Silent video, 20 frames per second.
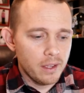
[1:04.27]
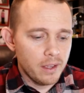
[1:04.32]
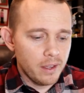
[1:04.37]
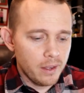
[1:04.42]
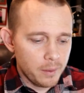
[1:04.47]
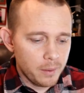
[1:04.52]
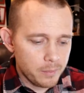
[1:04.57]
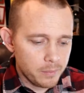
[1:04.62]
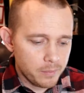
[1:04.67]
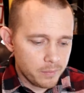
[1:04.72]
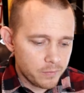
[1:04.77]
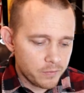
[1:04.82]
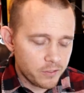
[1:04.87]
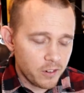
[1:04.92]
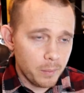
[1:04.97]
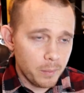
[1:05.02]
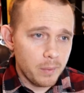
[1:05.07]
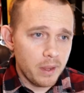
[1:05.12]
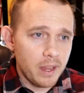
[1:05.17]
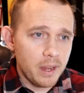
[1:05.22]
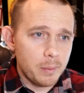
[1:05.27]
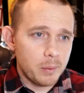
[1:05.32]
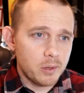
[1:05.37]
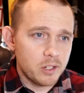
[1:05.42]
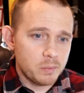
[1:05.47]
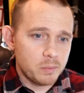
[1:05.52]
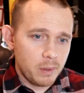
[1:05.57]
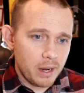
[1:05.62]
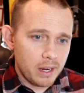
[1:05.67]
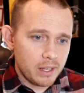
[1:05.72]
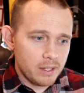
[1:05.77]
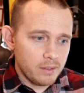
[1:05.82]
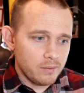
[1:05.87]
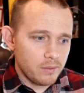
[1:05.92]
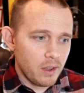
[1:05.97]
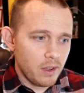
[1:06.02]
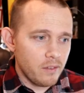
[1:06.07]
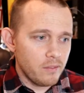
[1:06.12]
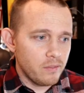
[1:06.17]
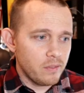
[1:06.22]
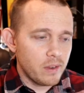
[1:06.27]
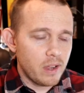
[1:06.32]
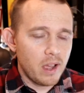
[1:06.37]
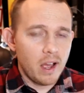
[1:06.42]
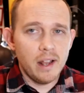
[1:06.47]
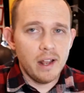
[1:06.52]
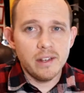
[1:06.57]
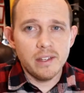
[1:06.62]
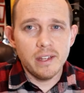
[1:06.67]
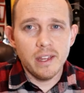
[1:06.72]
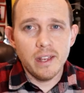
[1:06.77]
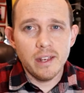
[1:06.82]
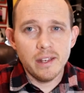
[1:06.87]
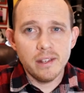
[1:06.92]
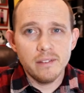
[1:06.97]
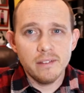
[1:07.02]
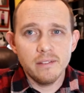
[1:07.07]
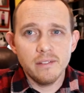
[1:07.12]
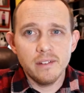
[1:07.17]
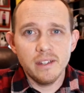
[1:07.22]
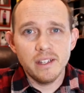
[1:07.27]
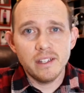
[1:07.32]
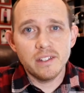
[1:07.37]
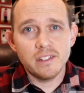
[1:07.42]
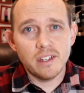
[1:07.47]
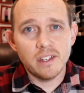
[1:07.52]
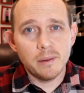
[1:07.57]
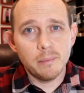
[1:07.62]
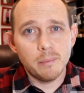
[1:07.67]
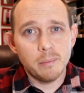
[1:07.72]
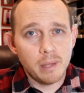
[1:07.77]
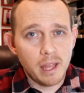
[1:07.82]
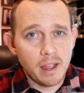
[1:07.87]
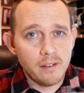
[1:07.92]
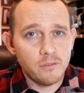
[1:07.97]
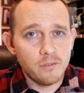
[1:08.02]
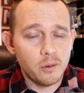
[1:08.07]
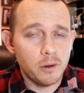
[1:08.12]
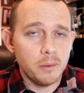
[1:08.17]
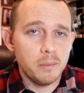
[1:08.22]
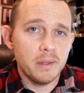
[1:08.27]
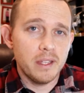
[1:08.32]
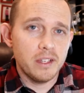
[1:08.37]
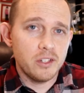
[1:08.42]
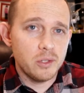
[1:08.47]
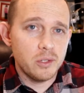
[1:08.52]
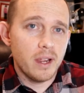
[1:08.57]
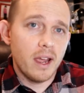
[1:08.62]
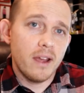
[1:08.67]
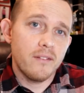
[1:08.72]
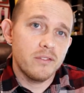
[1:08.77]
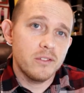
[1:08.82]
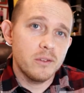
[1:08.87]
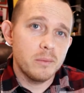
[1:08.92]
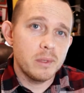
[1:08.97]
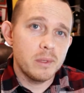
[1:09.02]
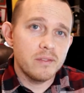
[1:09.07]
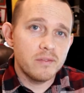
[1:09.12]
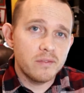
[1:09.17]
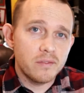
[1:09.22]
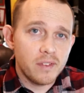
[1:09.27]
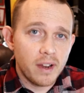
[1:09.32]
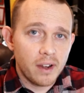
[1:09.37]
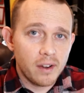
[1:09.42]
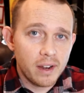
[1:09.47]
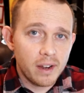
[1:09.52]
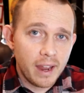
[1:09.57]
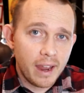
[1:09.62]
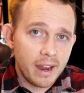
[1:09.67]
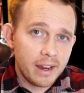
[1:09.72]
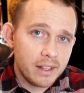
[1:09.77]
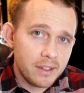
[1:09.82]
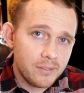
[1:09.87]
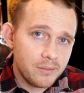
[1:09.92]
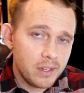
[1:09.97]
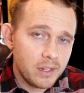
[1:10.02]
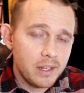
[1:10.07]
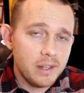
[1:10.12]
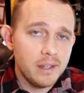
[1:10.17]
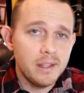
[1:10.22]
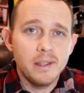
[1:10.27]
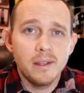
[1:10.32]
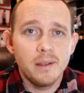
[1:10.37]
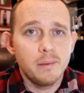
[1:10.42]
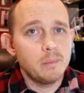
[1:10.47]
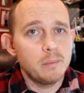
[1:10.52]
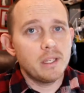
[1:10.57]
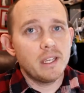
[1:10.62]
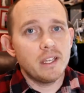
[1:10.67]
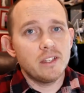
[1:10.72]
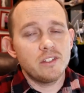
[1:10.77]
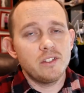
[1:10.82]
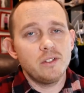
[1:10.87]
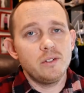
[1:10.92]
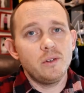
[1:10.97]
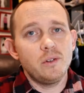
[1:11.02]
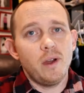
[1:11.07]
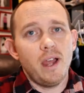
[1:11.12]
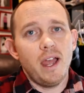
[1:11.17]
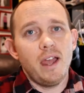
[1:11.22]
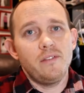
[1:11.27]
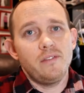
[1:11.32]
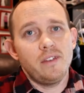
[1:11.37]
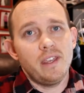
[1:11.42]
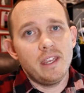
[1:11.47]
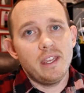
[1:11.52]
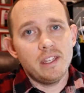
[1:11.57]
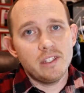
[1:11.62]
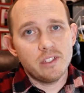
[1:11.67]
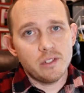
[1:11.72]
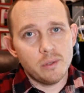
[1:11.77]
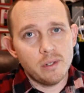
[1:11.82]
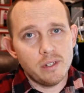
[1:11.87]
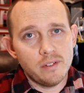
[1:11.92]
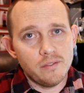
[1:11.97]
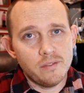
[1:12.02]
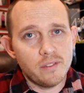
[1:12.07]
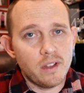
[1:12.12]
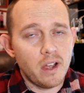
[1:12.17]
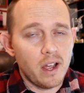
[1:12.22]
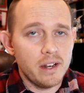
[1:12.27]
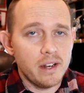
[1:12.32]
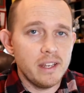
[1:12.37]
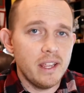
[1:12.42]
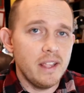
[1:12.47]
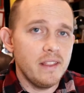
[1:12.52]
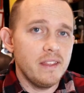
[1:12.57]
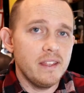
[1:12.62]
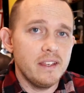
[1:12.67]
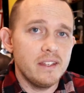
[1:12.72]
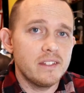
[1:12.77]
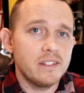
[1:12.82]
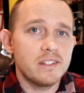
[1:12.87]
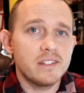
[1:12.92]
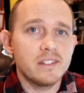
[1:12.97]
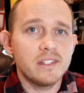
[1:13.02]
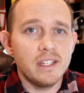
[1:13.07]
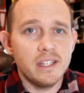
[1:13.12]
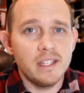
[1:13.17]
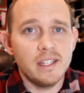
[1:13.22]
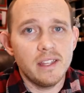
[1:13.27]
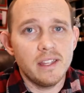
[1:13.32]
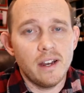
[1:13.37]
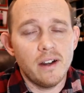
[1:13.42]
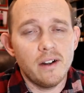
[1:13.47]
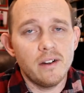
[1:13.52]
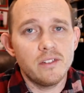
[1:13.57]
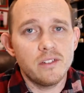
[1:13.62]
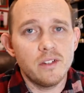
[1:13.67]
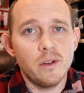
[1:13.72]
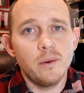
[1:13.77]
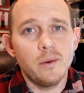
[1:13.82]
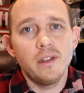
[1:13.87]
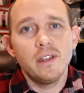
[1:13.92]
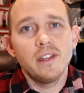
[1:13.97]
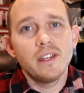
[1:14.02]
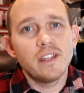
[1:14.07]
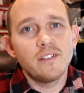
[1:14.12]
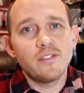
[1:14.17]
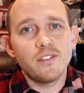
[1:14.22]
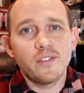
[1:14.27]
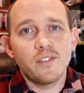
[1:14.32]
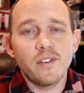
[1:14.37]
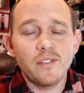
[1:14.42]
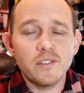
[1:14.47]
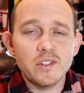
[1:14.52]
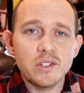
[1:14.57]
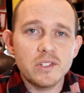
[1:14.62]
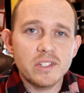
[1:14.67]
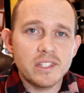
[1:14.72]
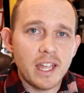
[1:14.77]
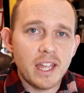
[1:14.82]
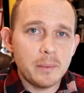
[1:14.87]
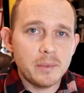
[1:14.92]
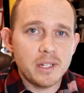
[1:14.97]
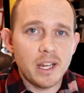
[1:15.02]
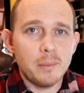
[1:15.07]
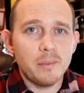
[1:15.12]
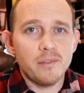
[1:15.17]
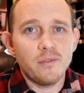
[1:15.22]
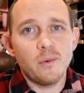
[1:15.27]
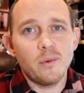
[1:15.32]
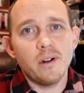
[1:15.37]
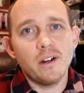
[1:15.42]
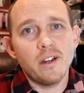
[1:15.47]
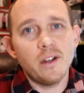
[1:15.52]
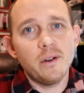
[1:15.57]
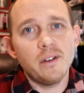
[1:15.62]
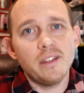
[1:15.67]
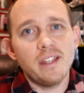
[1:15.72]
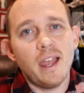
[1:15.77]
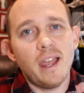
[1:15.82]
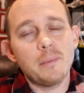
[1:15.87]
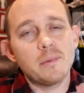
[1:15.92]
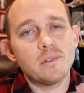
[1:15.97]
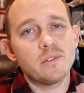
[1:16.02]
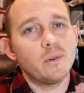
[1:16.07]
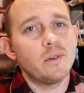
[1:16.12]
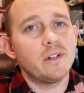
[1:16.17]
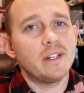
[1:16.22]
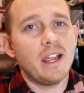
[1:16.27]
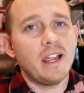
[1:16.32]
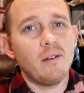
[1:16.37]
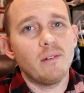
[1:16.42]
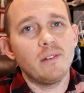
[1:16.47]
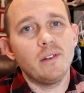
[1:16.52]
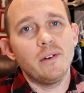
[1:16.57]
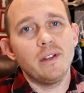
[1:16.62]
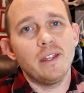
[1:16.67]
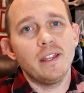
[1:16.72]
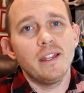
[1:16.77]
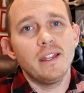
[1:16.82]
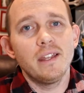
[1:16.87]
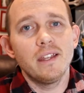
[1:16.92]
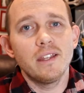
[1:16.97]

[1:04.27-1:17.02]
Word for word: um, from a perspective of content, it is a platform that you have to be very active in because you don't have a history of content that is sitting there. So if you've never used Snapchat before, go to the App Store, download it.